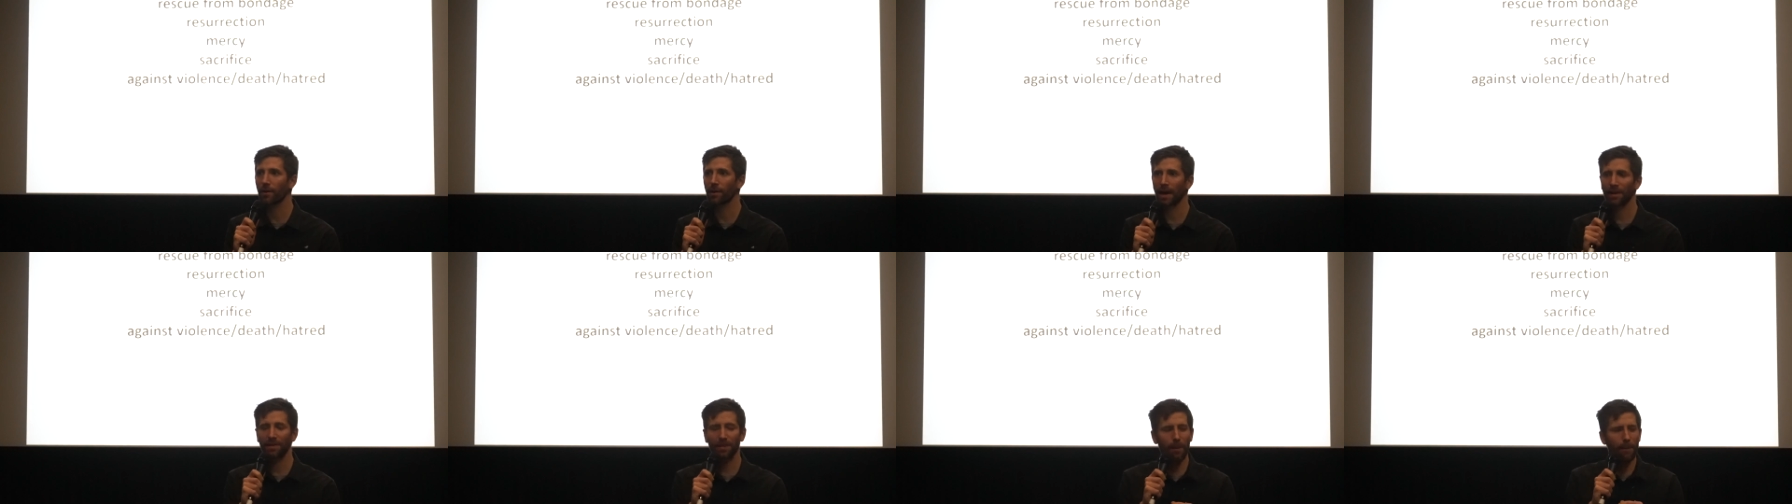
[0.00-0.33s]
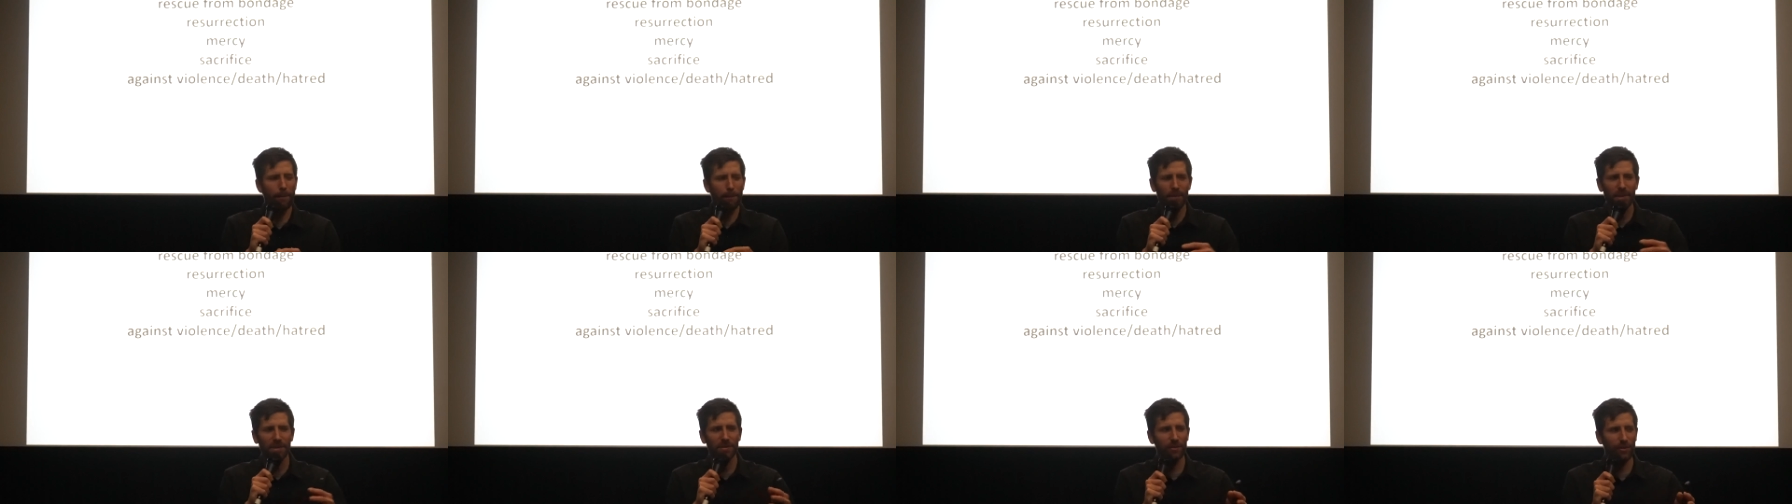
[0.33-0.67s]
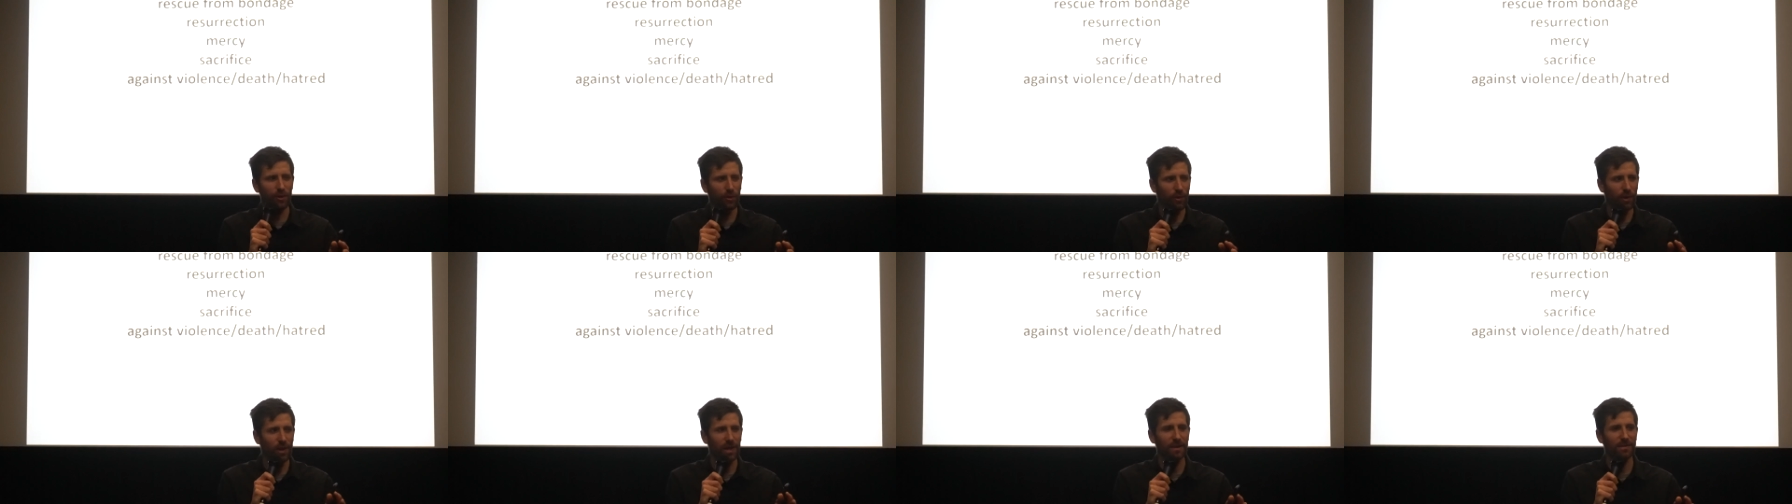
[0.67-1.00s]
not the
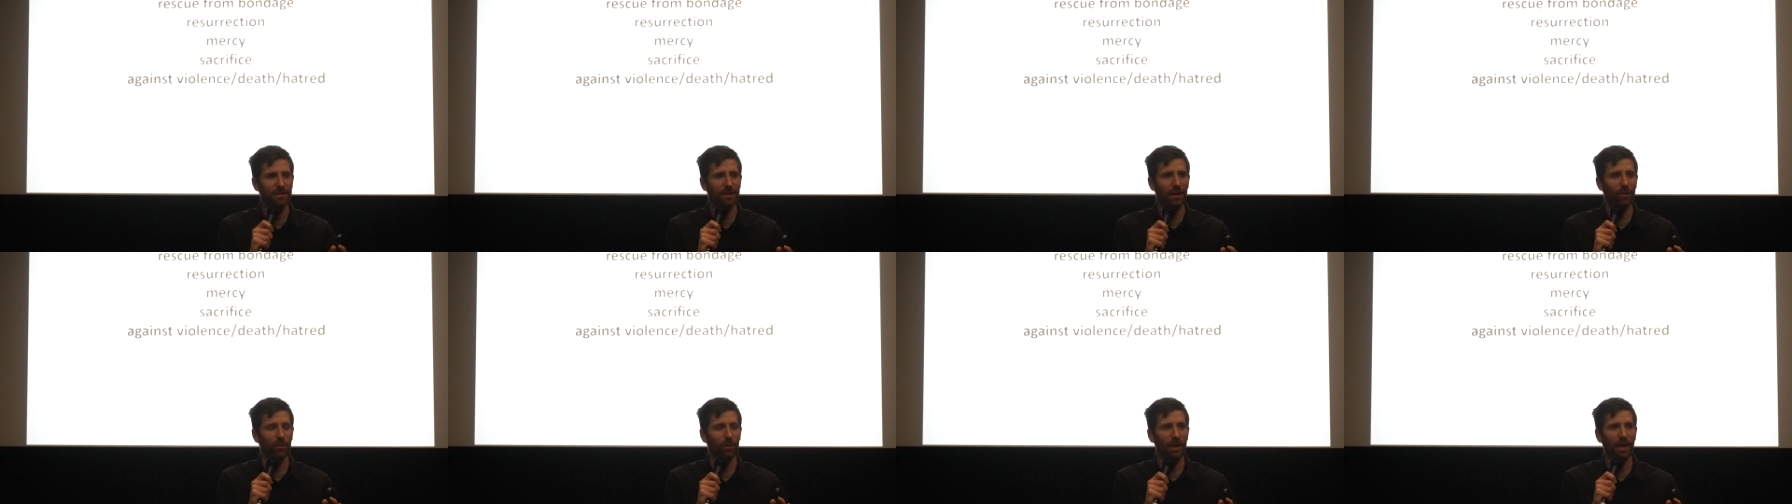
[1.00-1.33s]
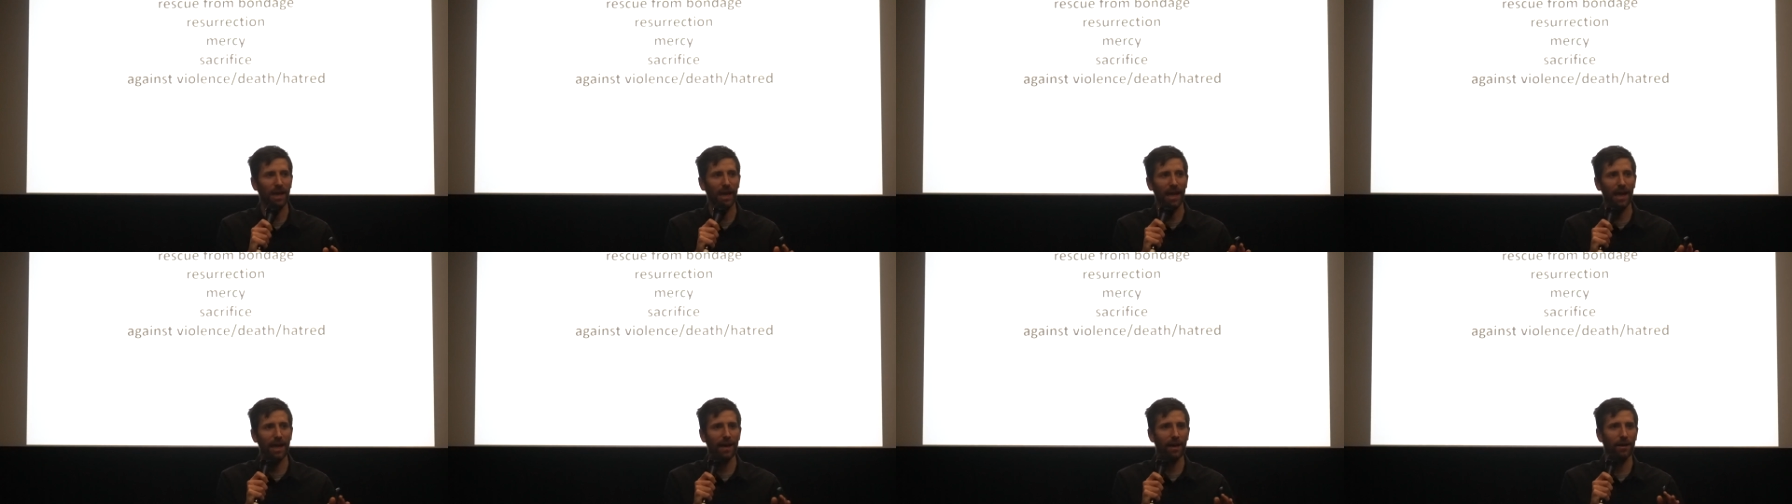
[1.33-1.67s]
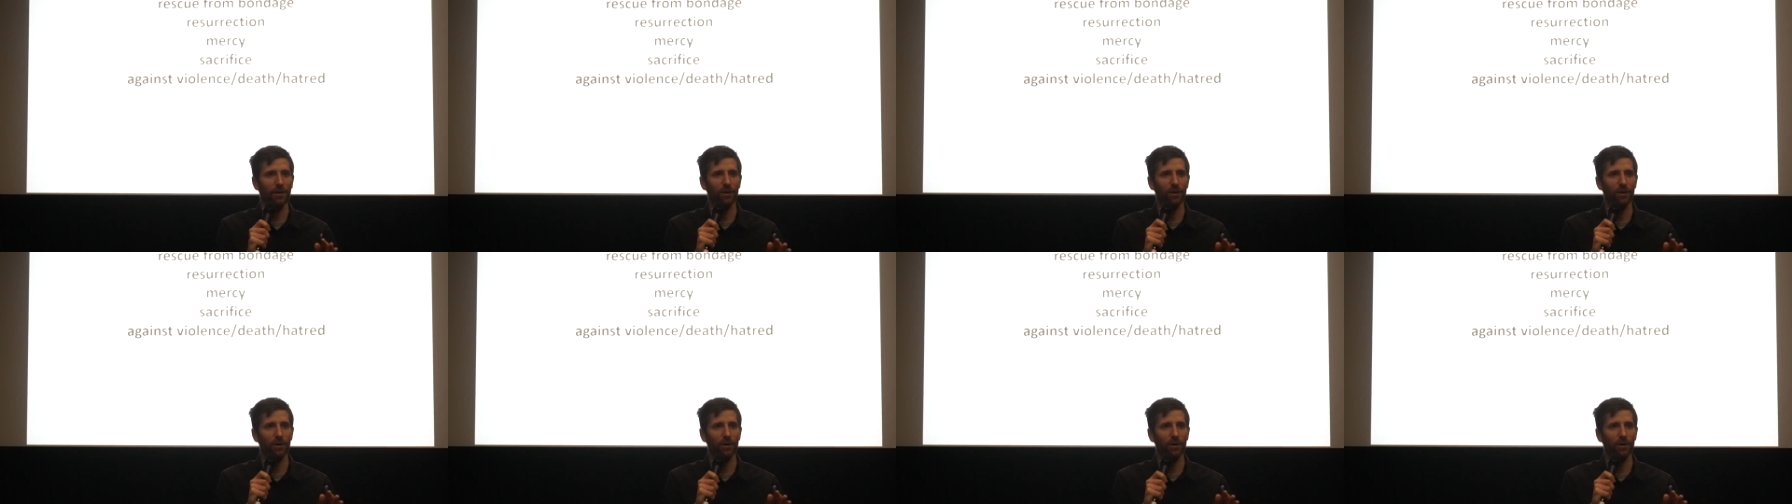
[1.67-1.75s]
mysteries that we can't